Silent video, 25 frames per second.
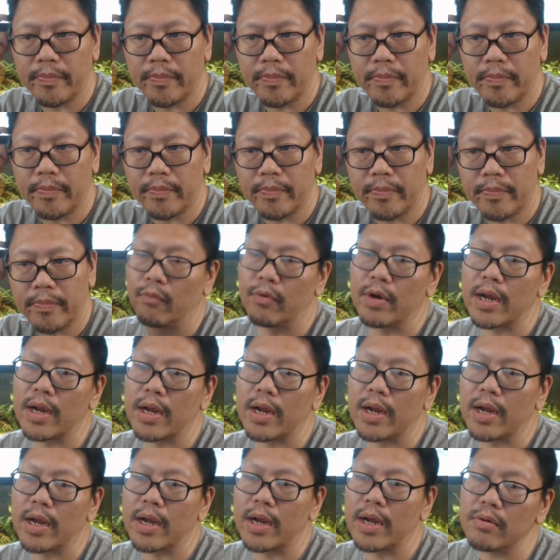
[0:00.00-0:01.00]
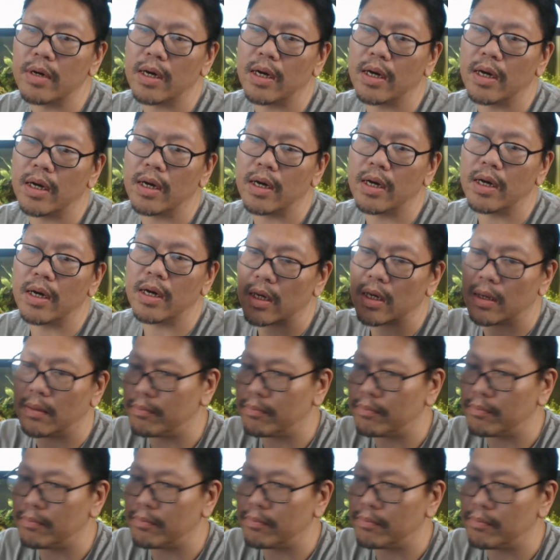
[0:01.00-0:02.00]
I don't know. We gotta do a
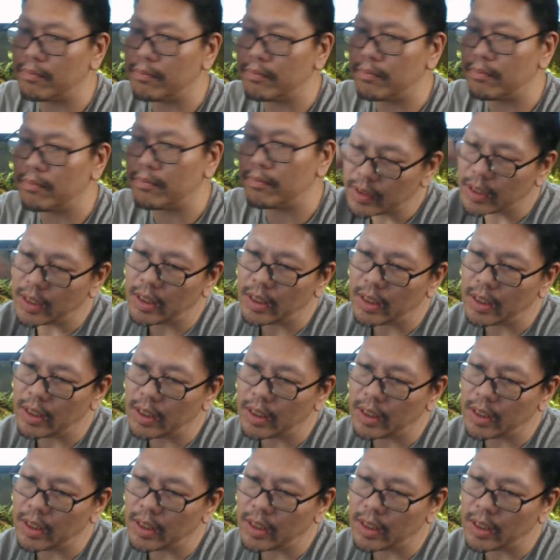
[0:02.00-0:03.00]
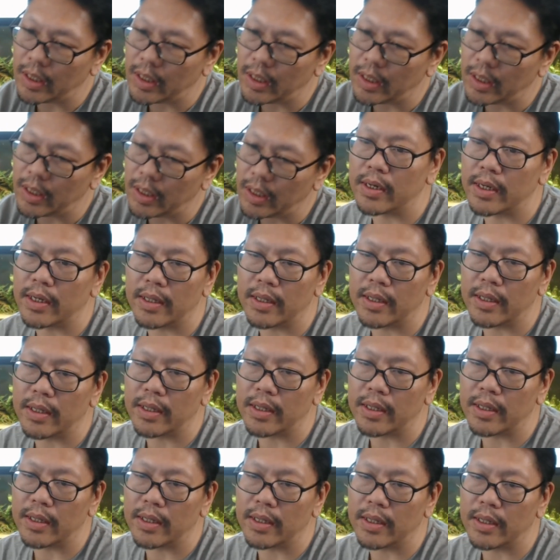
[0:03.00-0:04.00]
hookup, you know, or go to one of
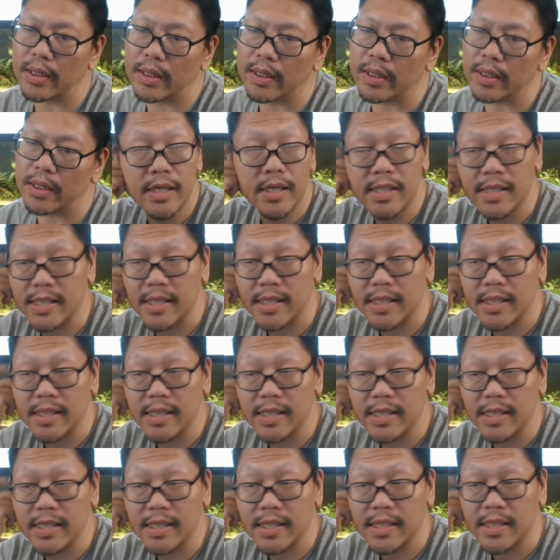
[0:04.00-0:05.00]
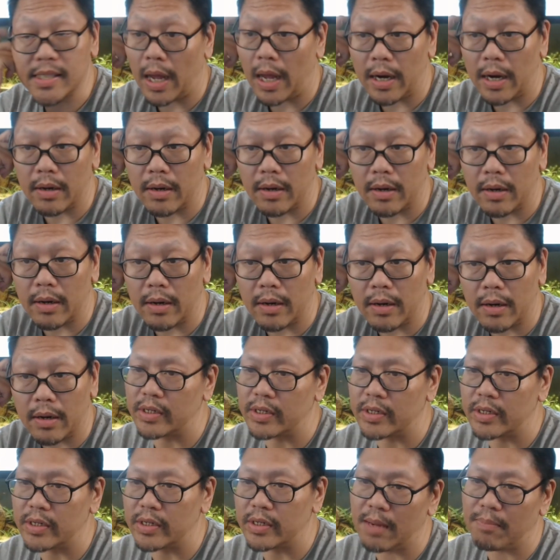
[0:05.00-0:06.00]
the Scape. I don't know if you're in
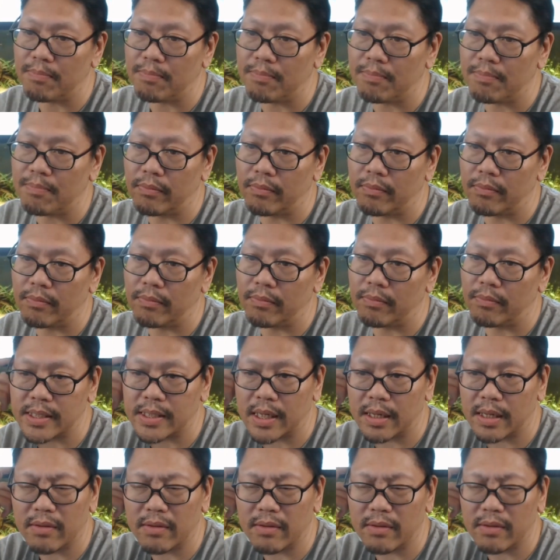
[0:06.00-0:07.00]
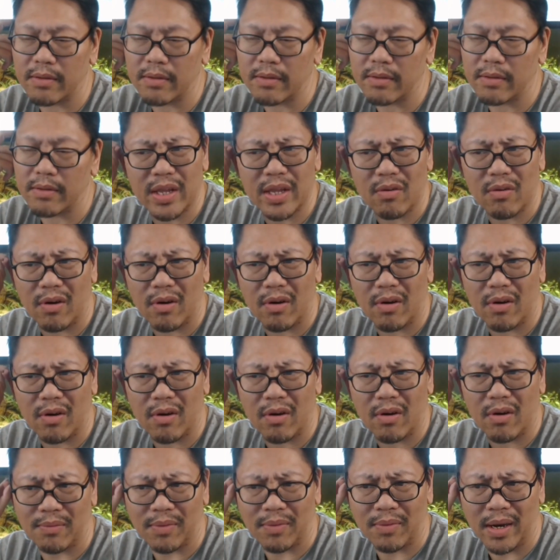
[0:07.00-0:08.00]
Scape, but one of the Scape. Well, I think you are in
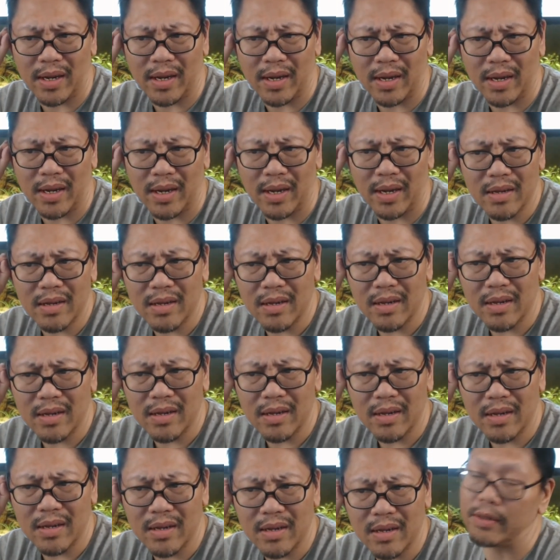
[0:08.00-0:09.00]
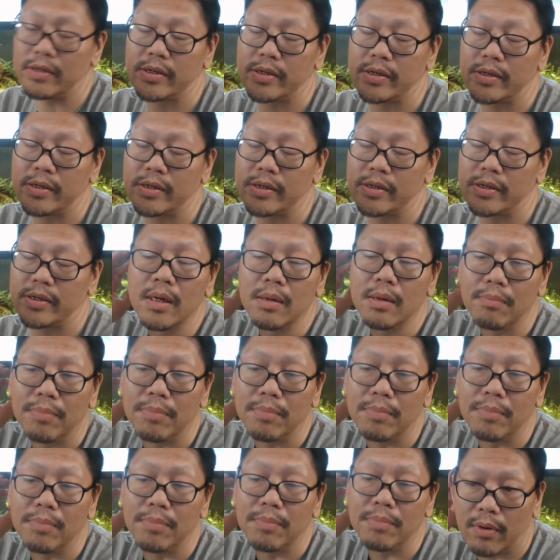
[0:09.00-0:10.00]
Scape, right? I'm not sure,
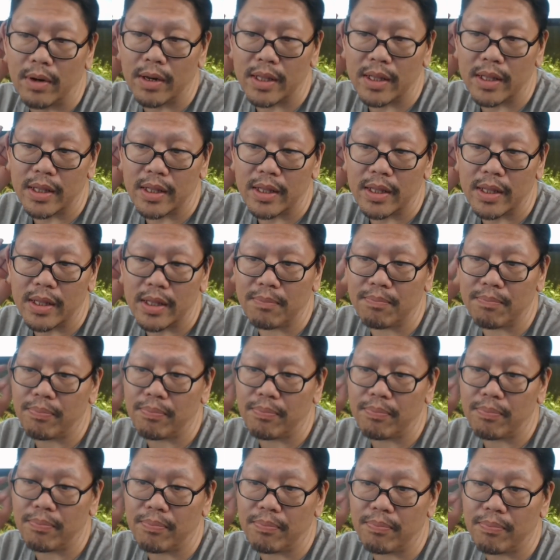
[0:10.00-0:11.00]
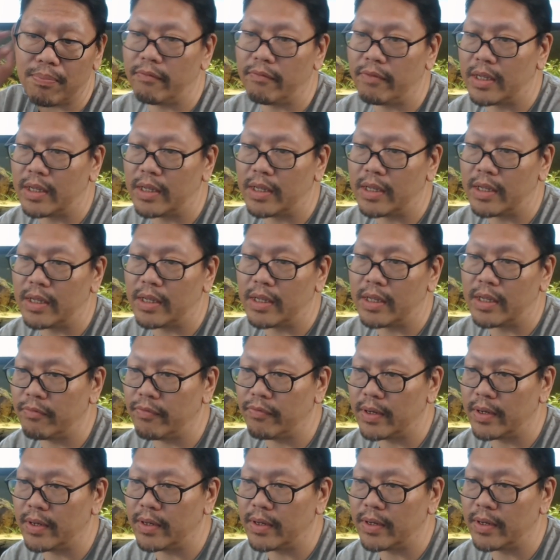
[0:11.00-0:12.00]
but one of the Scape events. That'll be
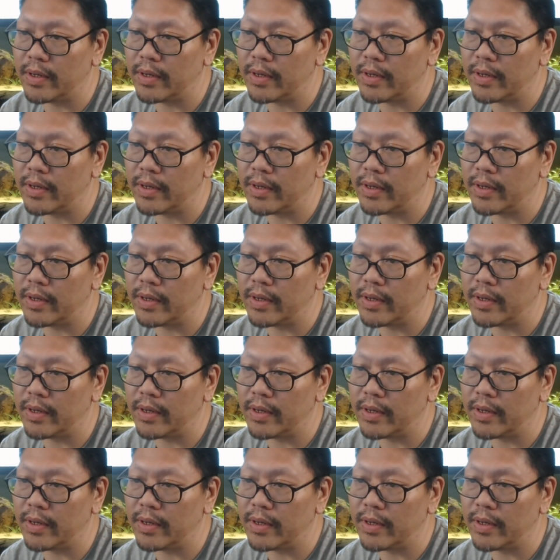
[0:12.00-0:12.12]
fun.